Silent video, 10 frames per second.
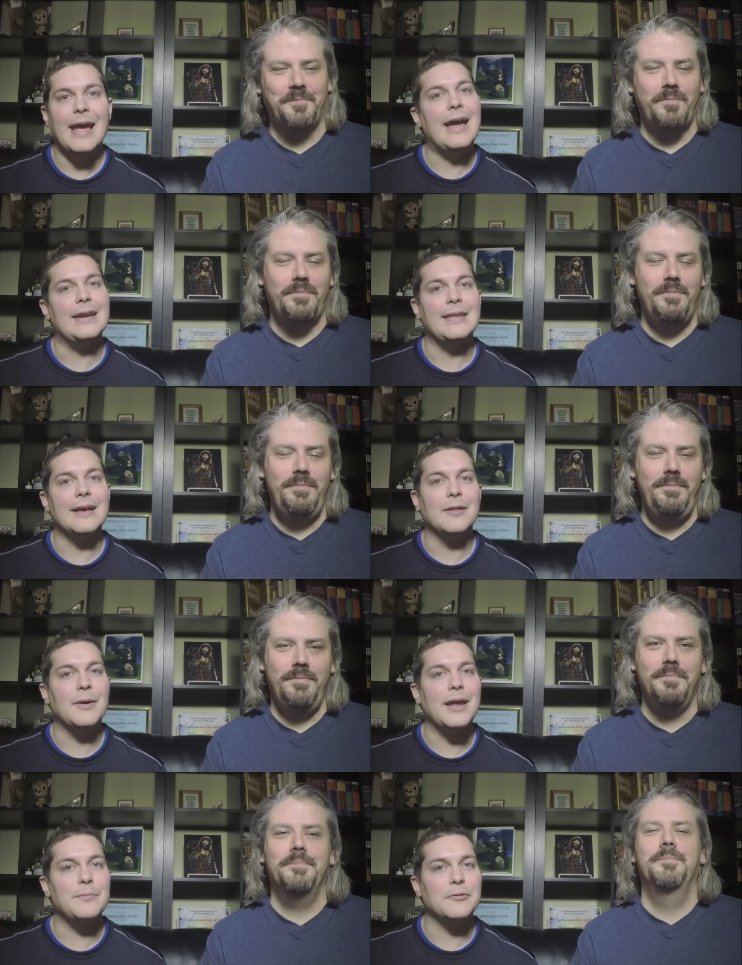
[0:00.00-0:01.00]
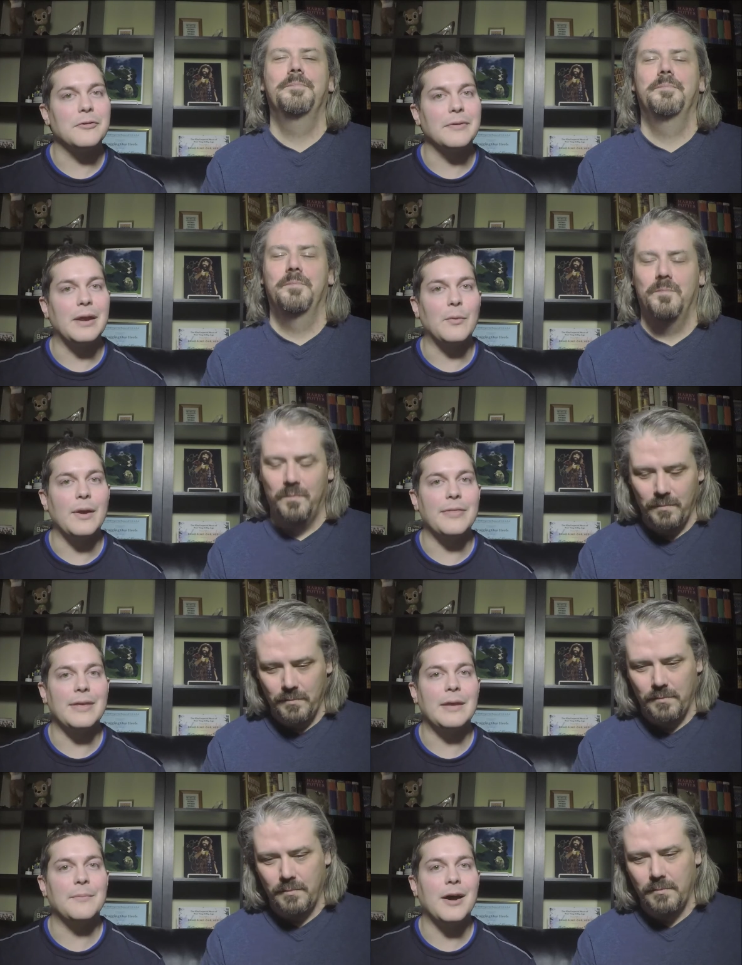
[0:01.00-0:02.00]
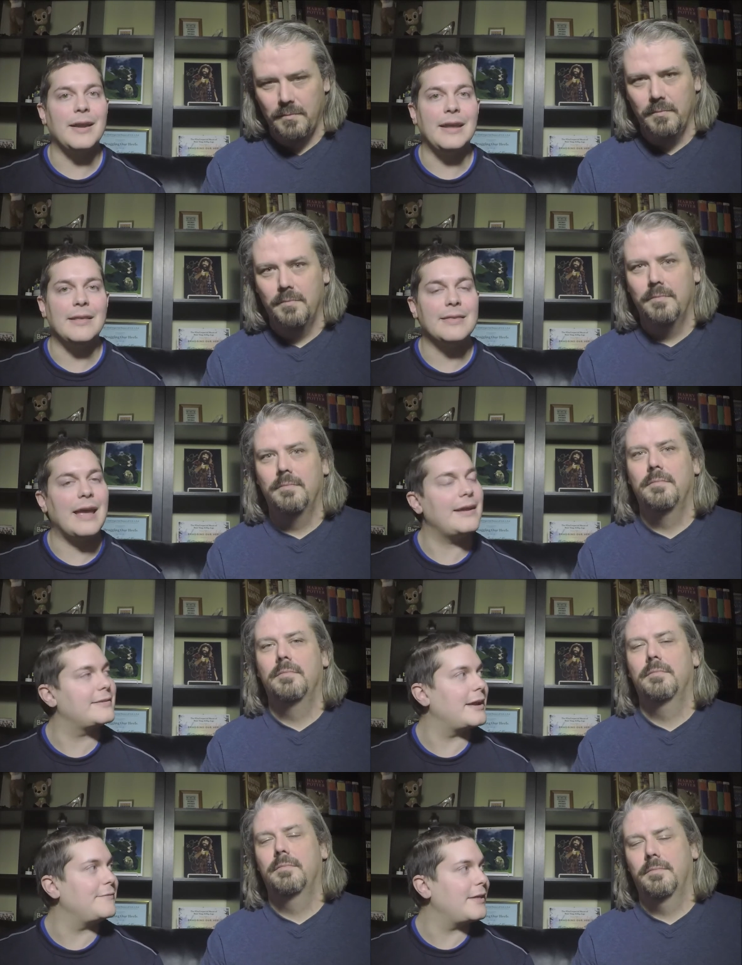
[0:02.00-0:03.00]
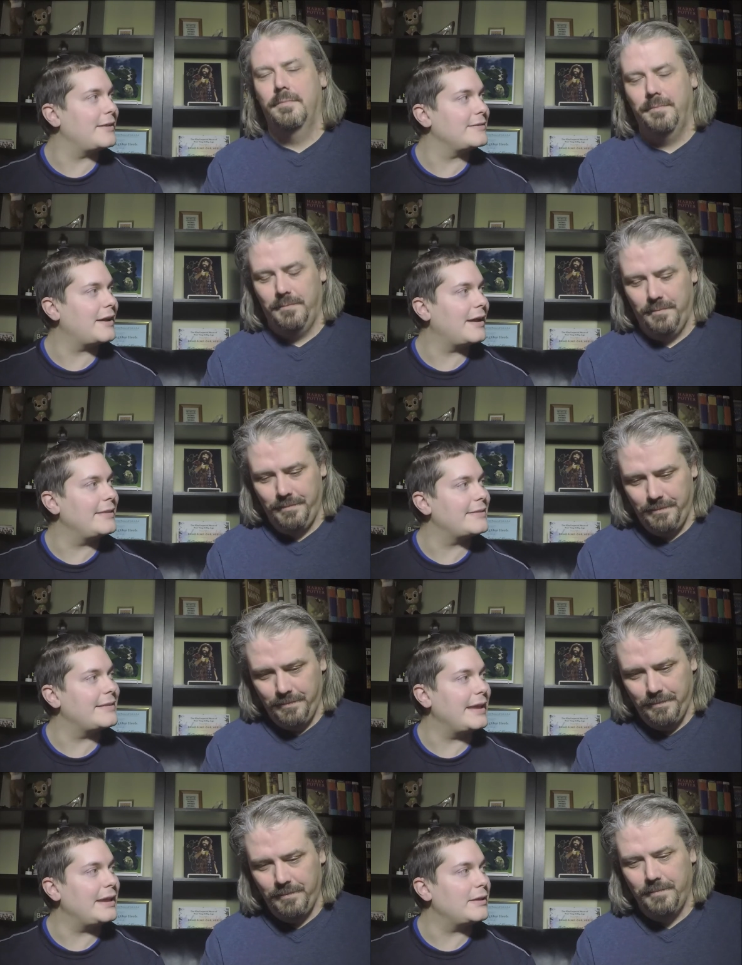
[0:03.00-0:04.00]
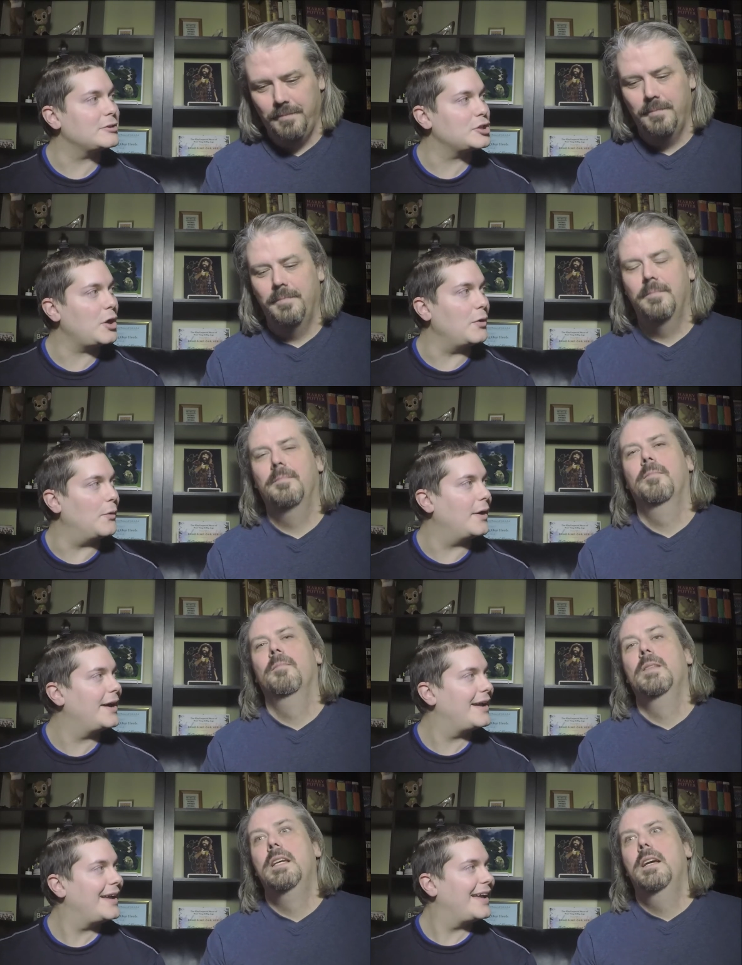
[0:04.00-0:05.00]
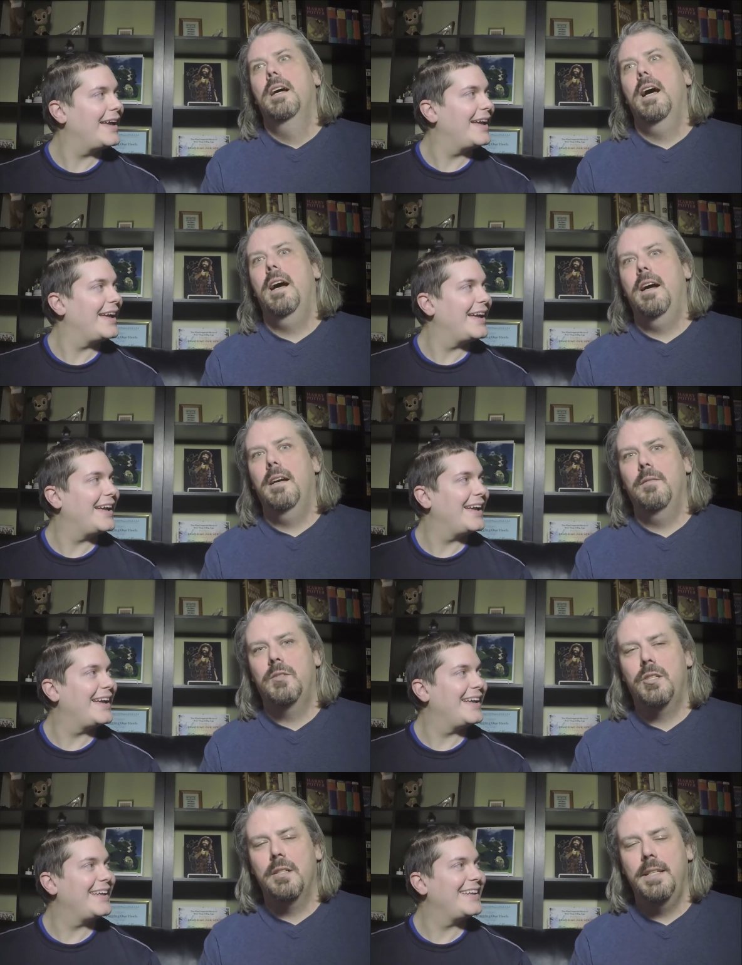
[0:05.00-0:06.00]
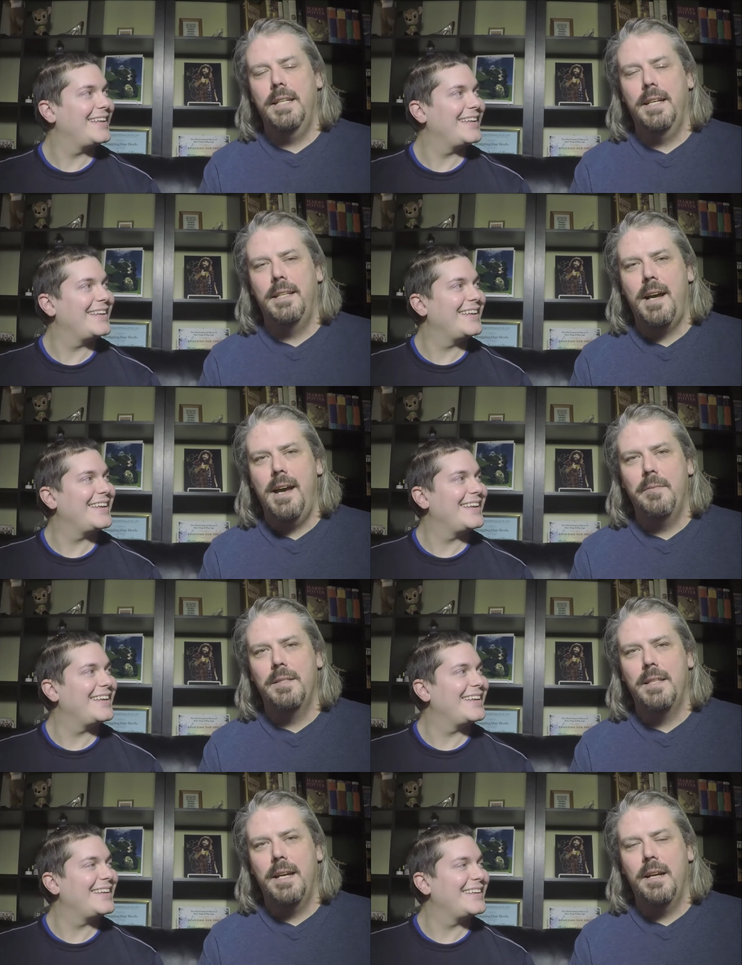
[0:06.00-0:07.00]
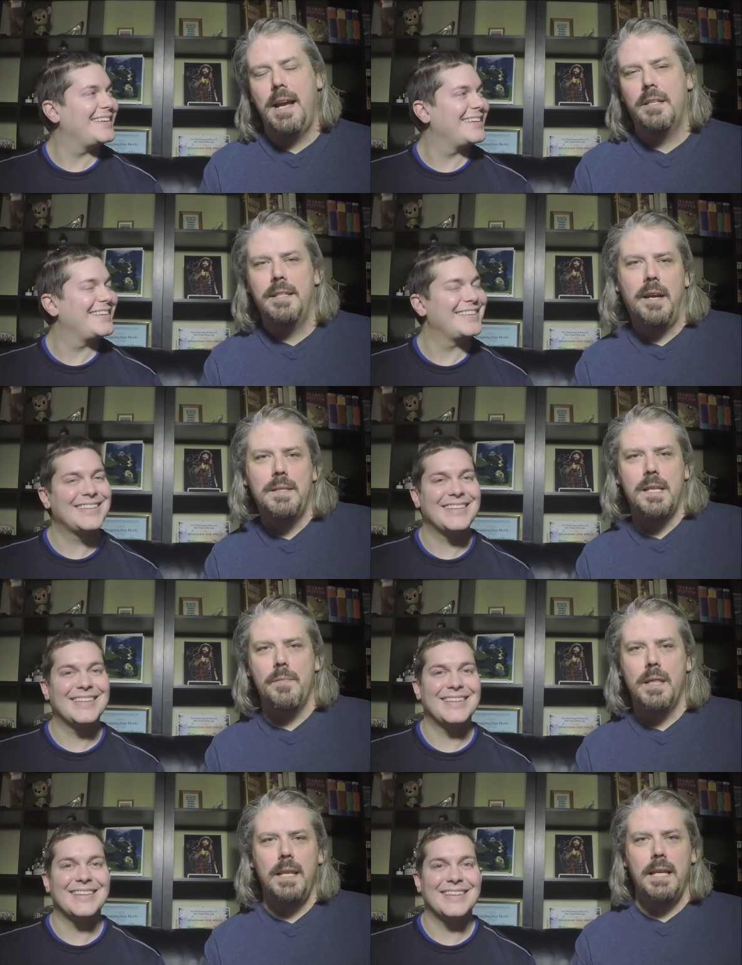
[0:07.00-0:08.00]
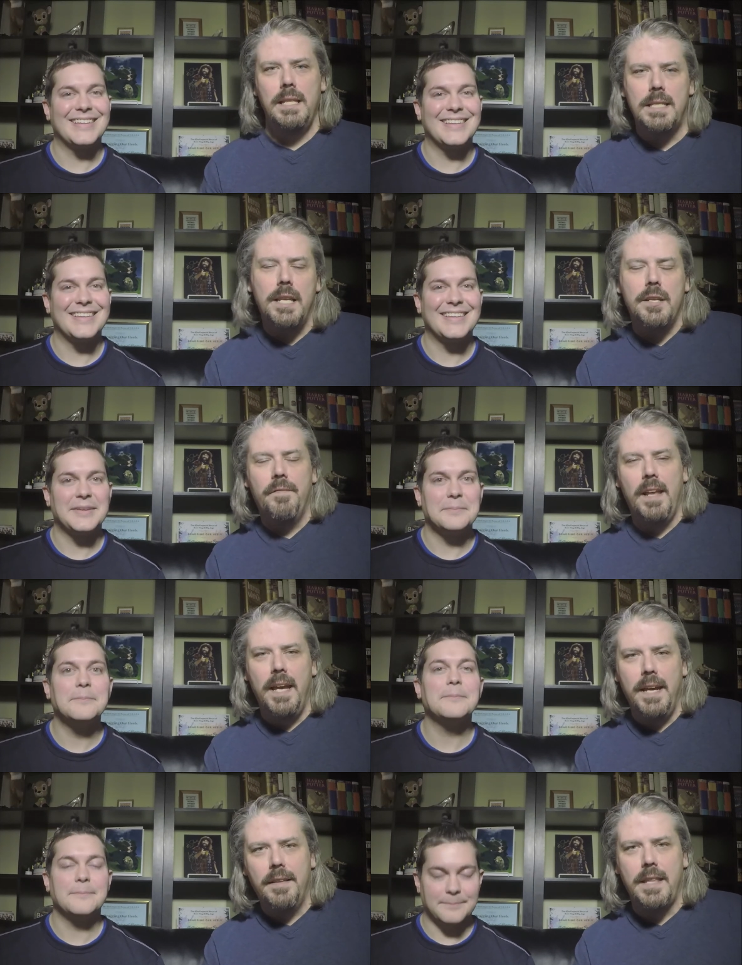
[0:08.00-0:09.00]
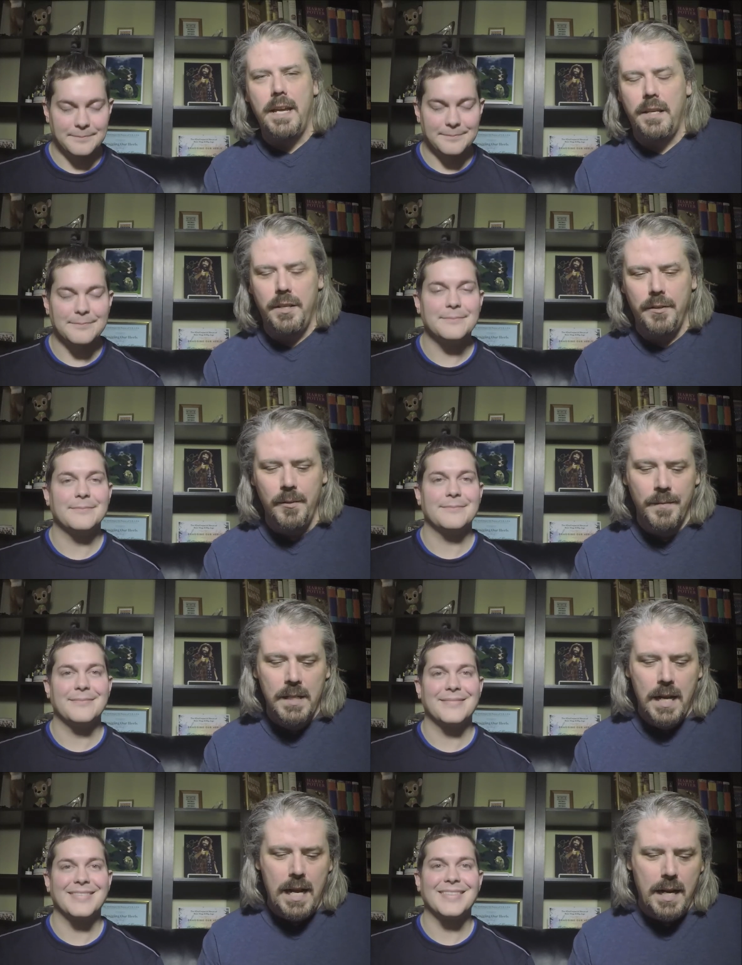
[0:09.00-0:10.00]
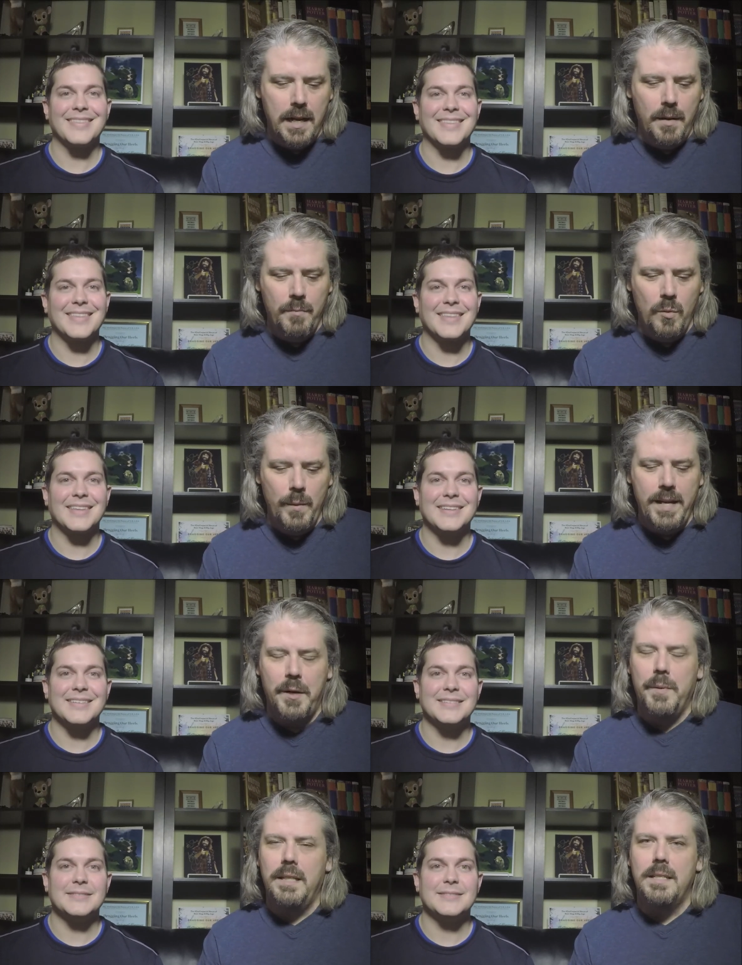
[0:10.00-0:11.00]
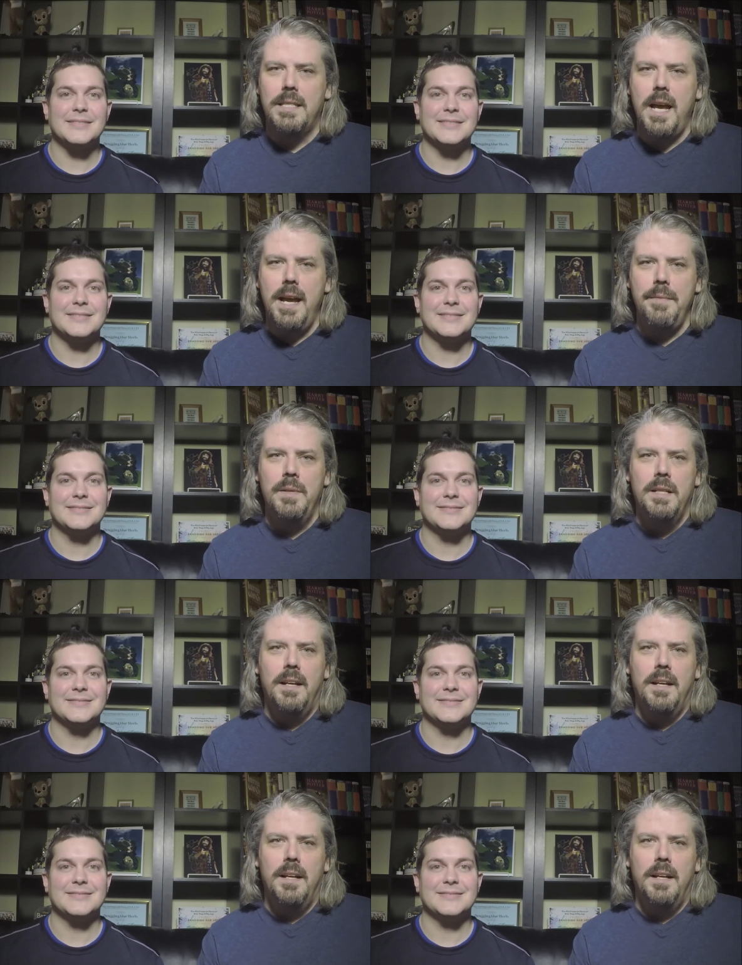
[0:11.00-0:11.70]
Speaker 1: at Yellowhead Brewery with Imani's Anti-Valentine's Day show.
Speaker 2: Sure did. I was there. Actually, I was there with Lady Tenderflake. Thank you. We had a really good time.